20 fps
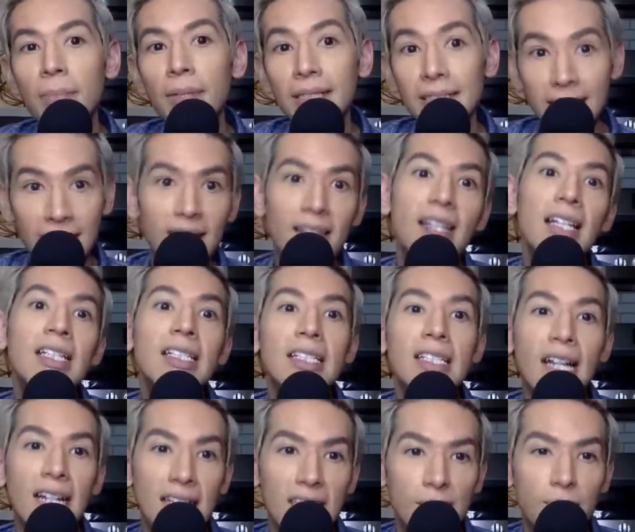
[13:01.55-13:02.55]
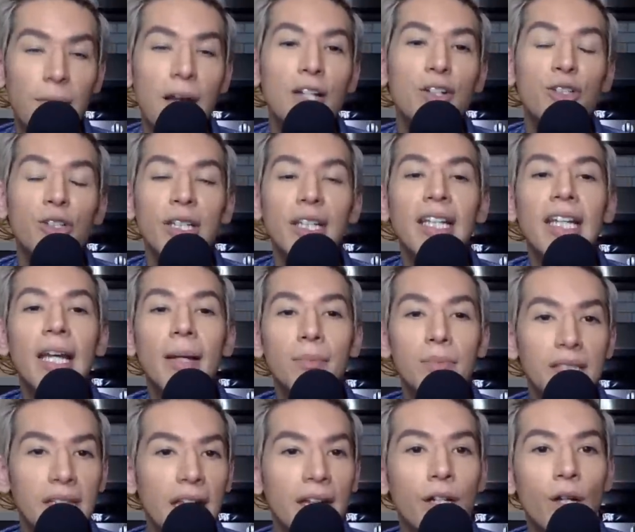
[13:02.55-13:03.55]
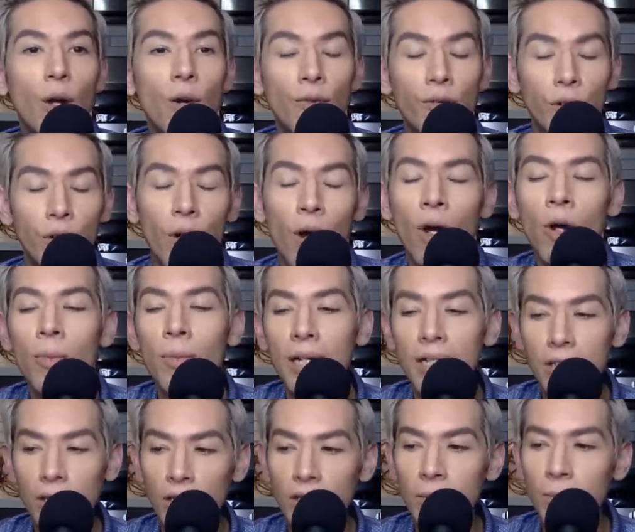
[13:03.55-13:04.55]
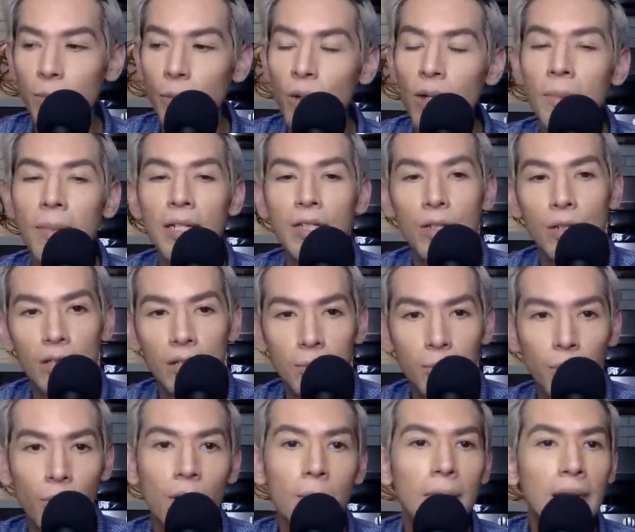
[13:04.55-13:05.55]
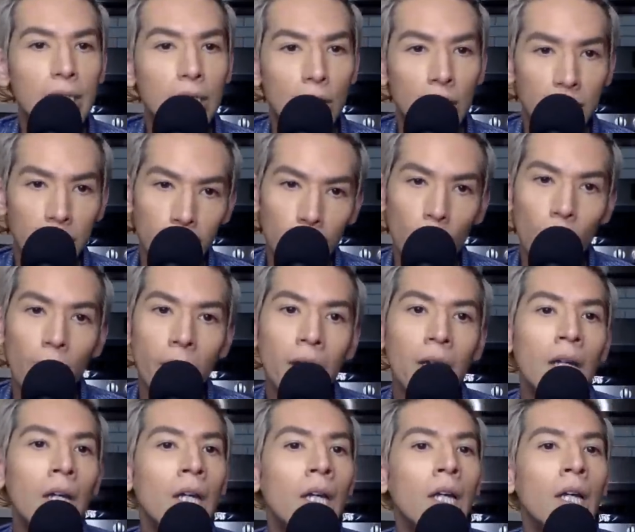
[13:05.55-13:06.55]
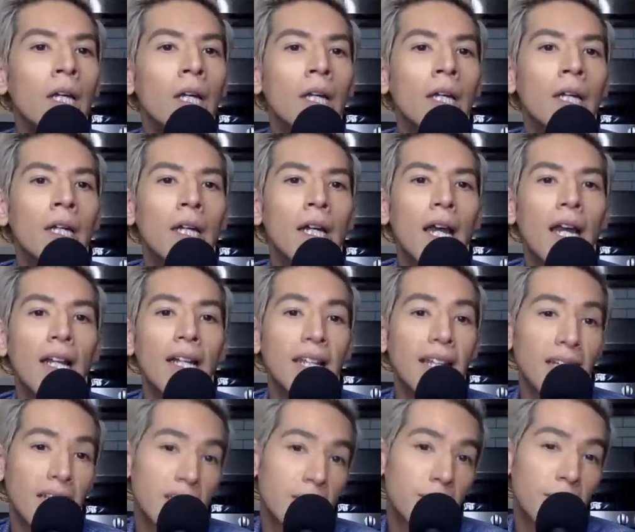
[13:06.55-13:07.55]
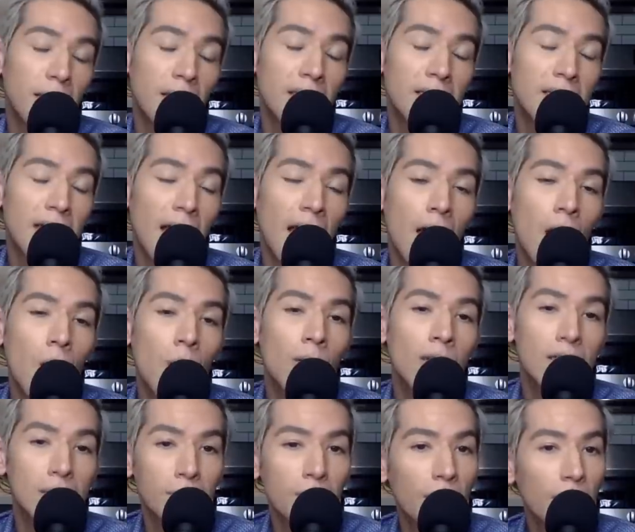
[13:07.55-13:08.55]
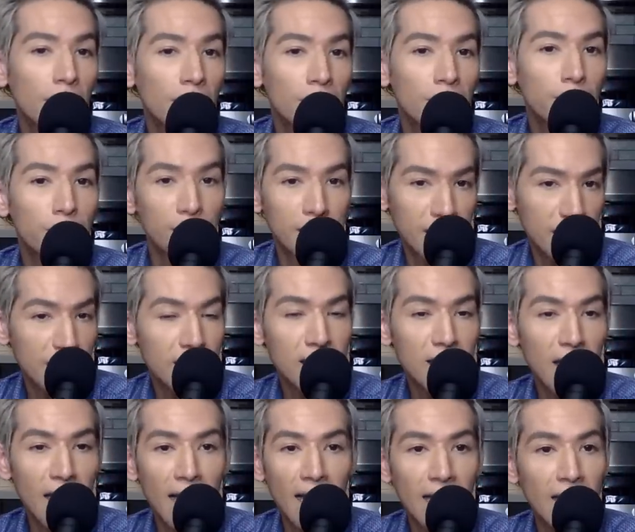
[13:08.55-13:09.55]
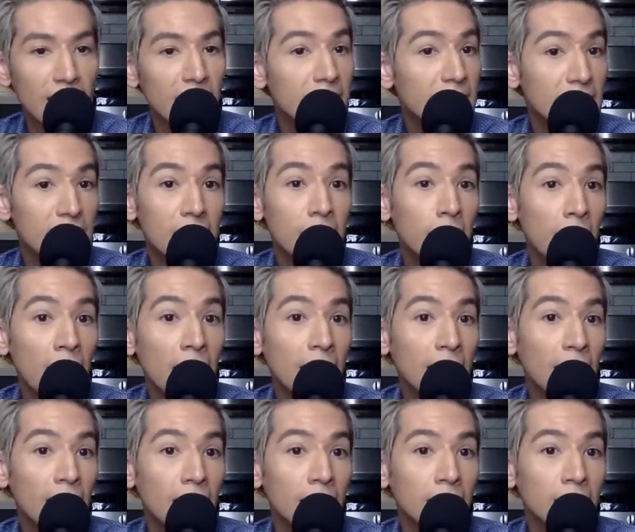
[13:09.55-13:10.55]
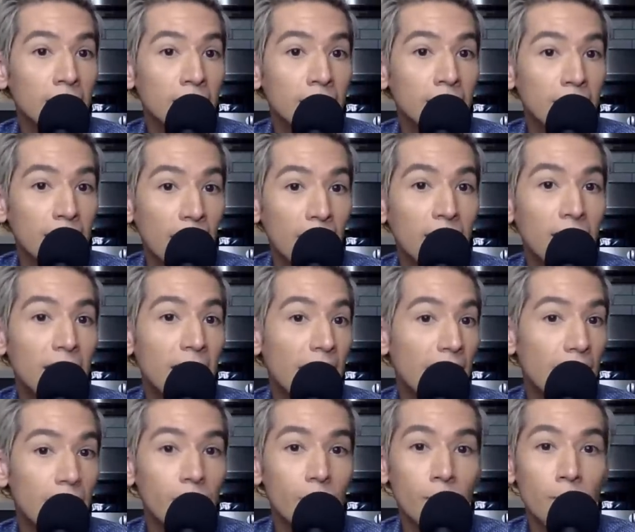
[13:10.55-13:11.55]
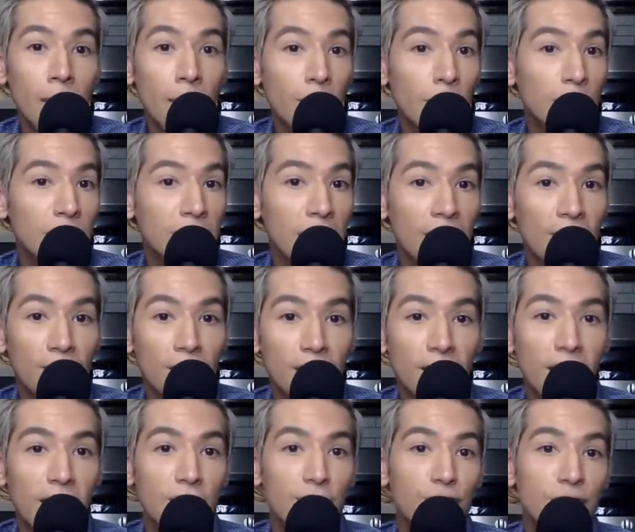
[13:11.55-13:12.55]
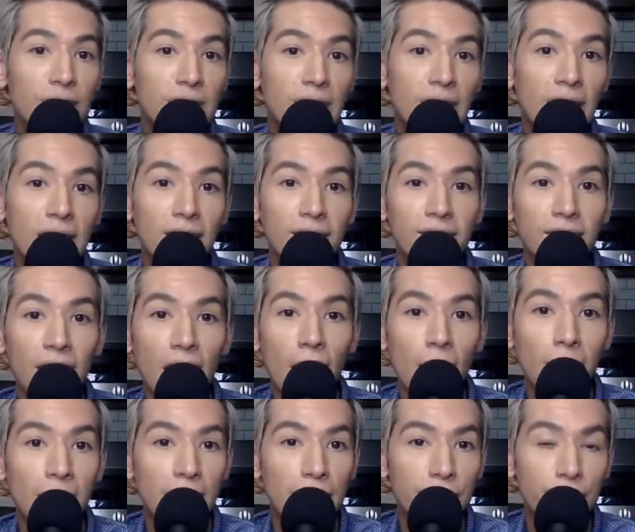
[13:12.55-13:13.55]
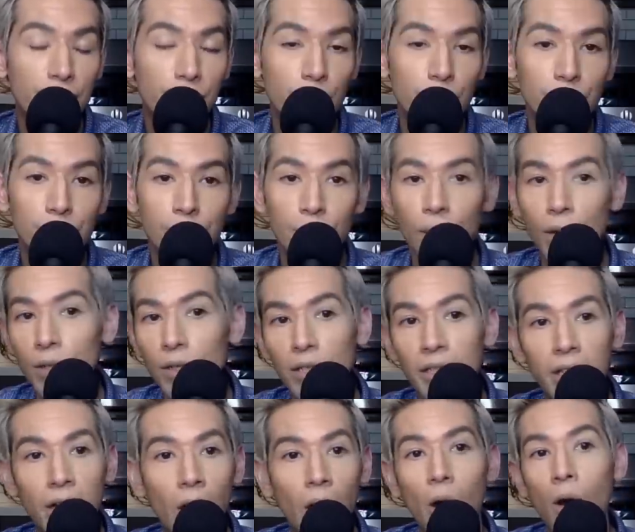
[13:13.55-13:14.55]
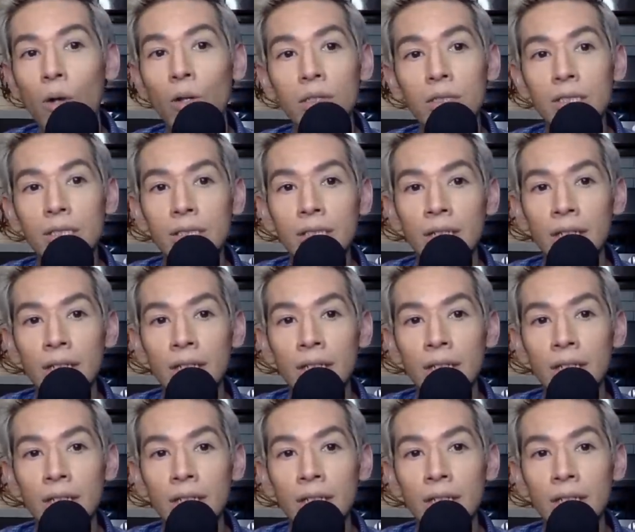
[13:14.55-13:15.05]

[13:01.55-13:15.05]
But this night especially, he kept saying it over and over. Oh, my darling boy, my darling boy, my darling boy. And he explained how his mother, Princess Diana, didn't make it. And then Harry remembers everything just kind of coming to a startling halt.